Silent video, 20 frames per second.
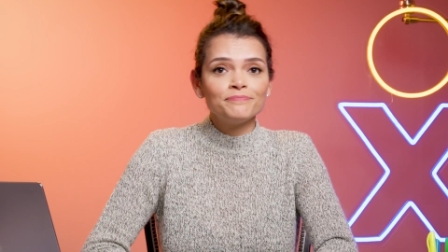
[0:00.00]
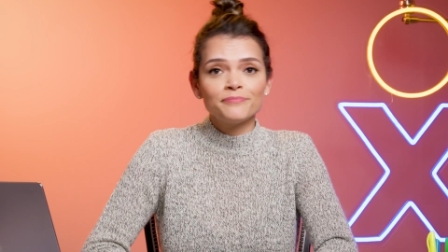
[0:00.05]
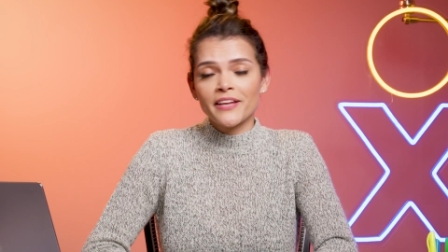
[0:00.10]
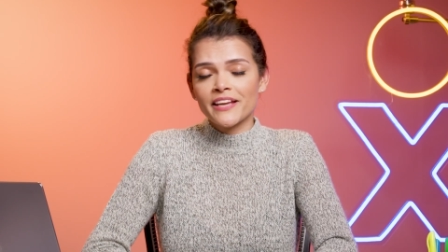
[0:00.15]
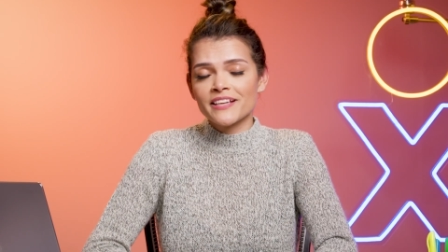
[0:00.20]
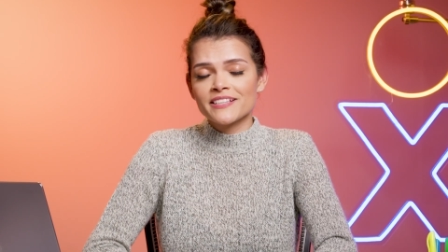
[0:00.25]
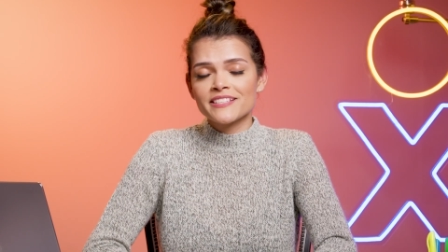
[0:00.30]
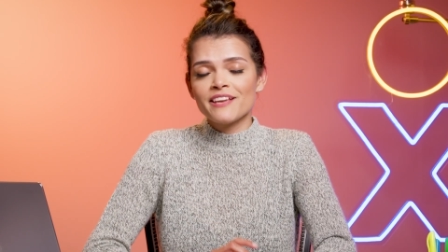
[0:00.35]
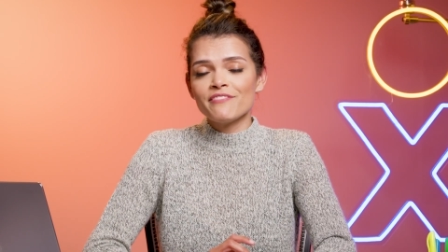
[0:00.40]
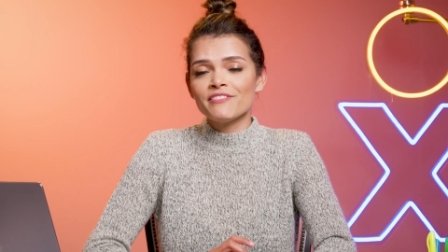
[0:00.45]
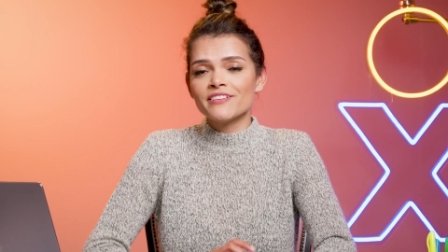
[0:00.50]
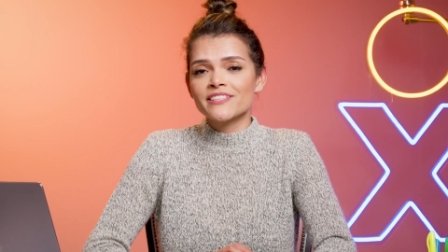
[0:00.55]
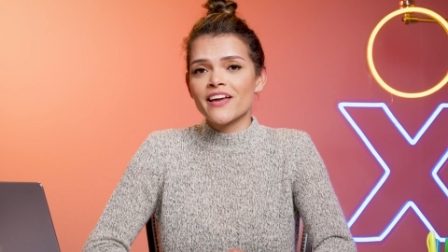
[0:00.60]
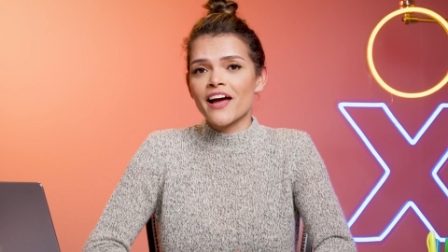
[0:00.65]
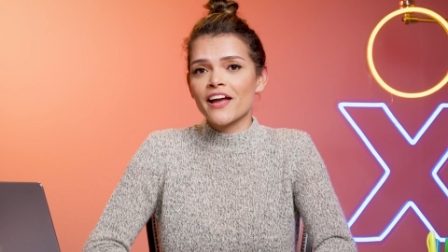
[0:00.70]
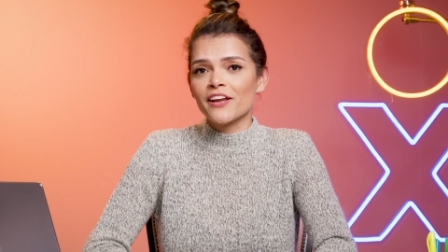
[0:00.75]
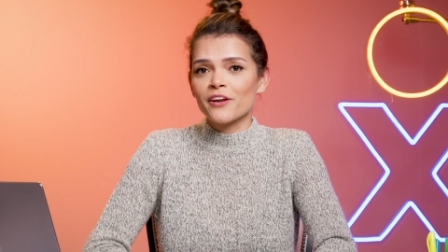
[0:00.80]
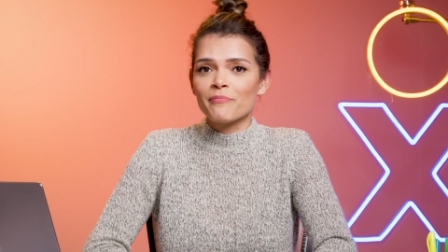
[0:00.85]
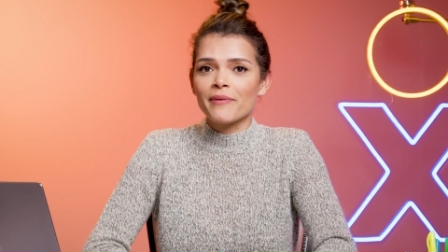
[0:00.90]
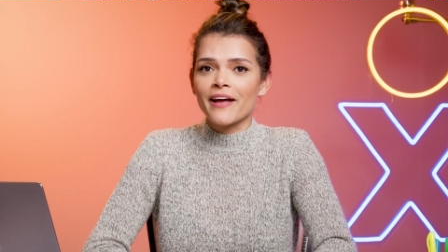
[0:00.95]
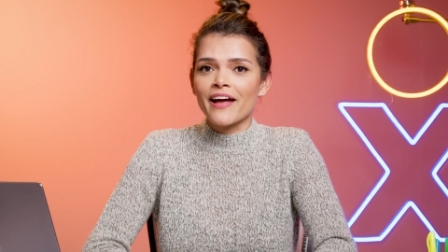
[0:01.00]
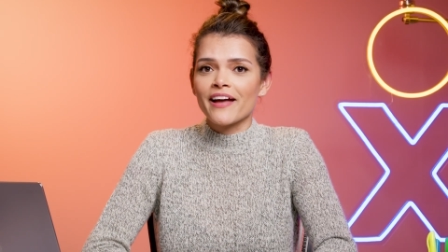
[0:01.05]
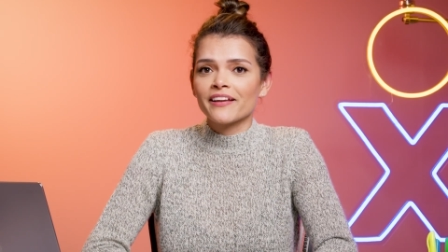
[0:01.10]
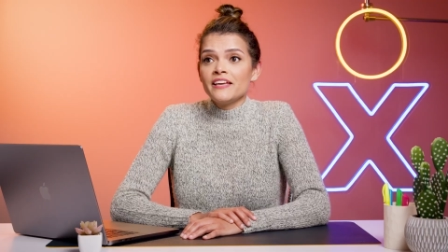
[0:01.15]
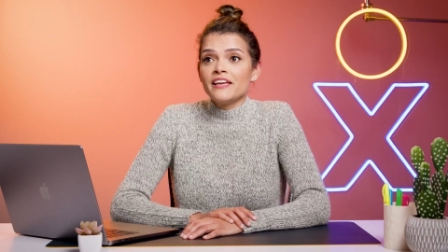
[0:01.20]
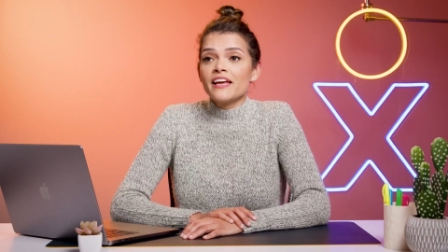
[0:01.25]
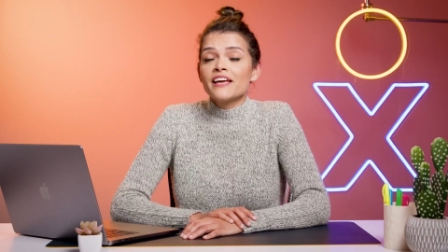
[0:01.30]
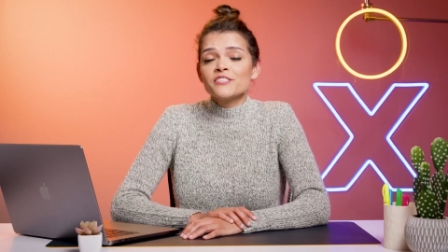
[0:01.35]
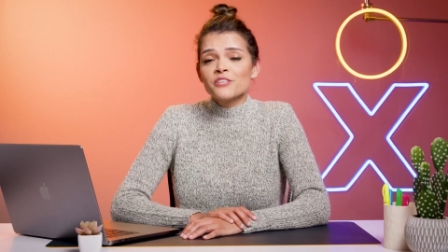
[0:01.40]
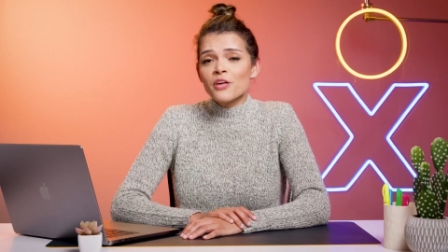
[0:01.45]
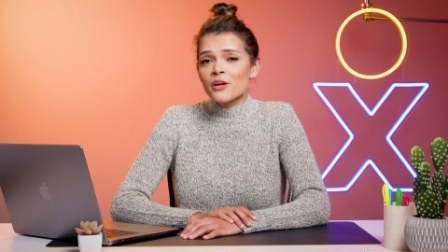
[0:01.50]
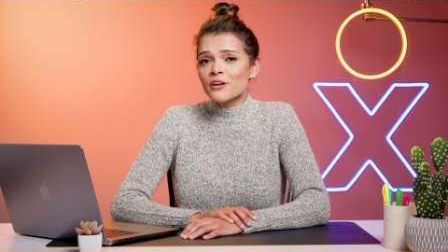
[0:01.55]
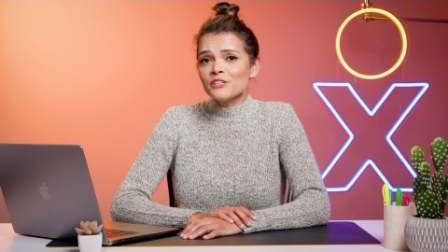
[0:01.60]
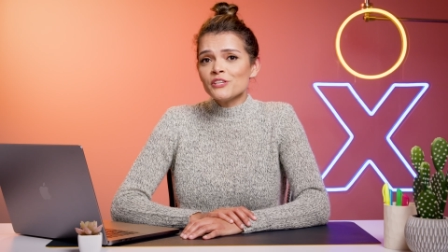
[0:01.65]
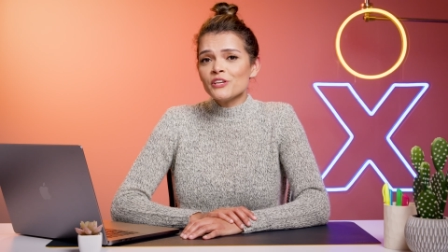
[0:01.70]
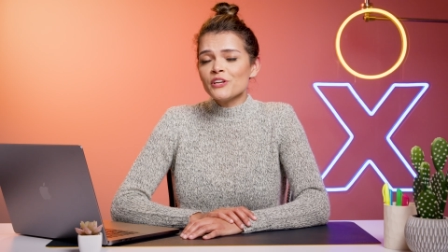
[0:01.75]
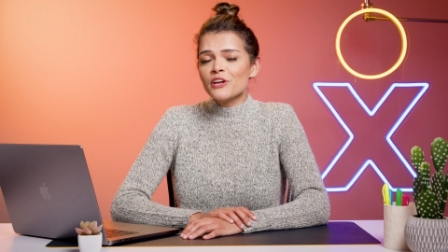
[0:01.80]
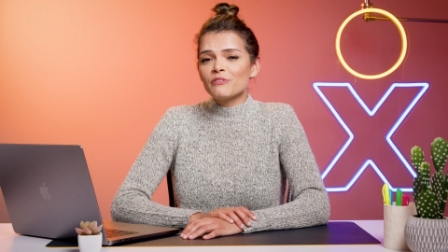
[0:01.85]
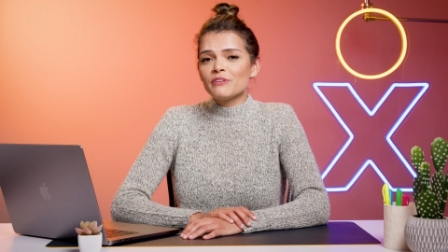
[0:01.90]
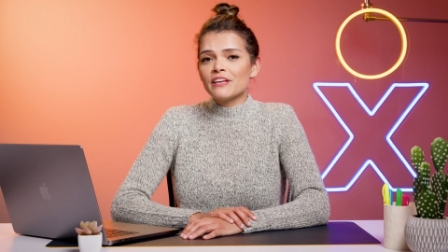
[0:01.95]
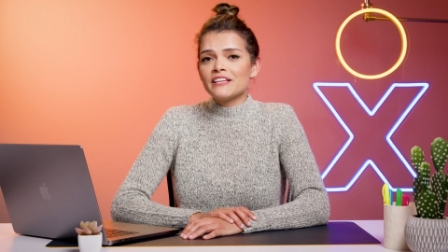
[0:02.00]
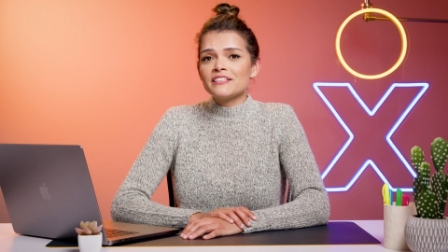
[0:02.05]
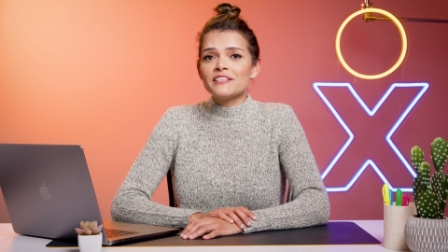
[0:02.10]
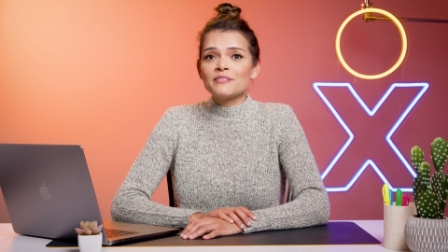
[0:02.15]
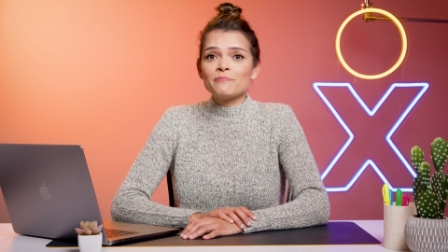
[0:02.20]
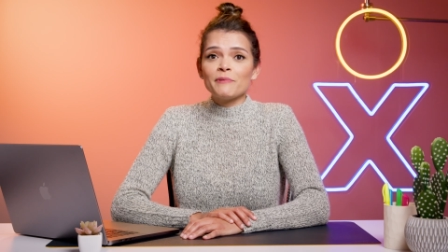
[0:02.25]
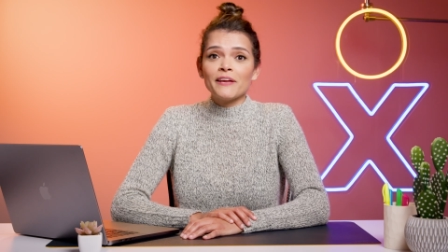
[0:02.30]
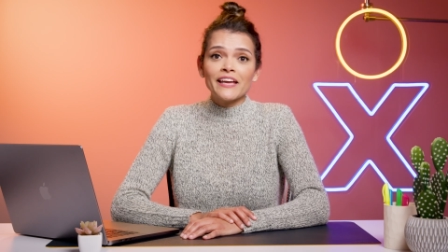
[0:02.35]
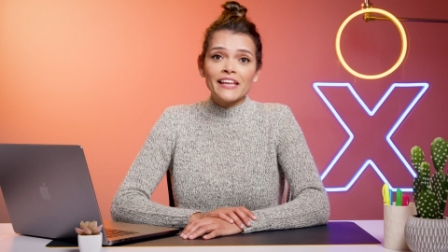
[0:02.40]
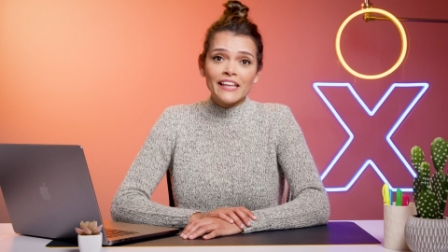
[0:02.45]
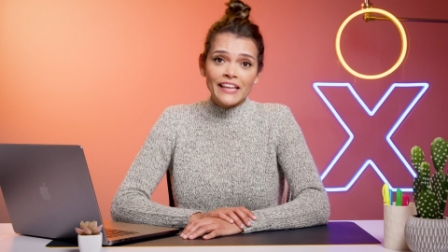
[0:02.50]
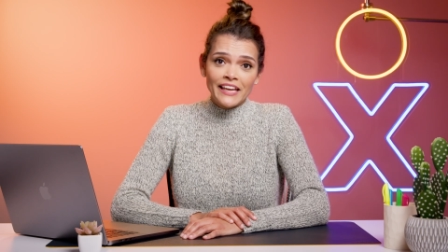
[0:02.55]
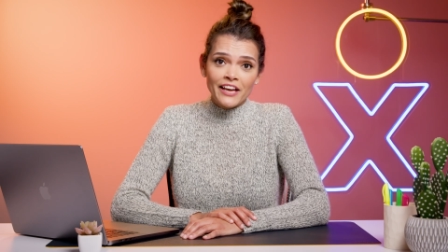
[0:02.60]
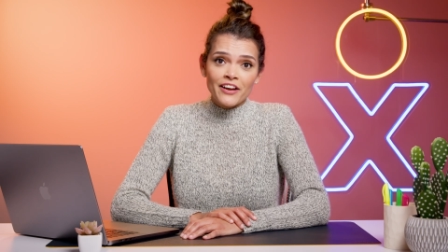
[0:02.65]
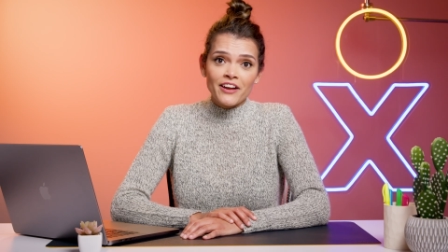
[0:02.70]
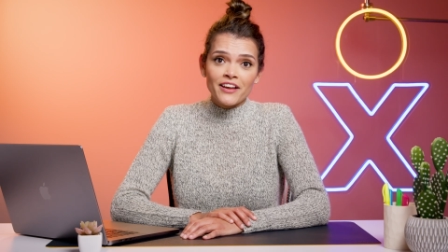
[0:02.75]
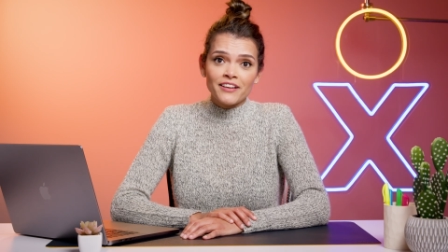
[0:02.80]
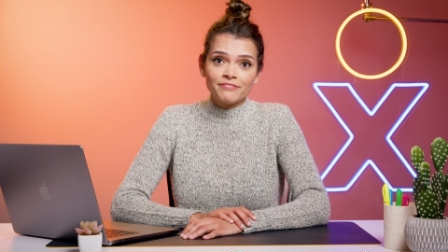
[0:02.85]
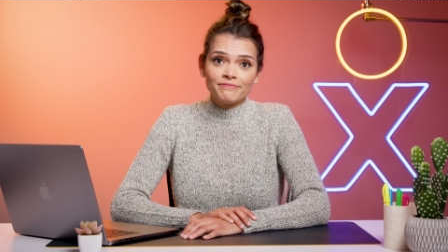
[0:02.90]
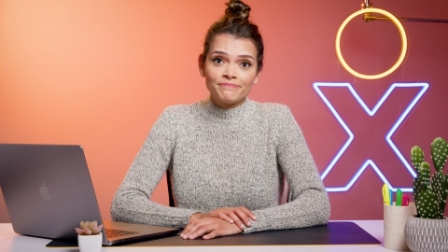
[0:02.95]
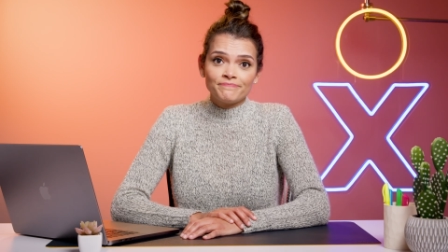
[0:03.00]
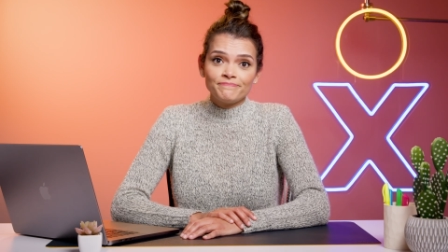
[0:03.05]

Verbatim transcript: Nextiva's got your back, as long as you don't need to speak Klingon.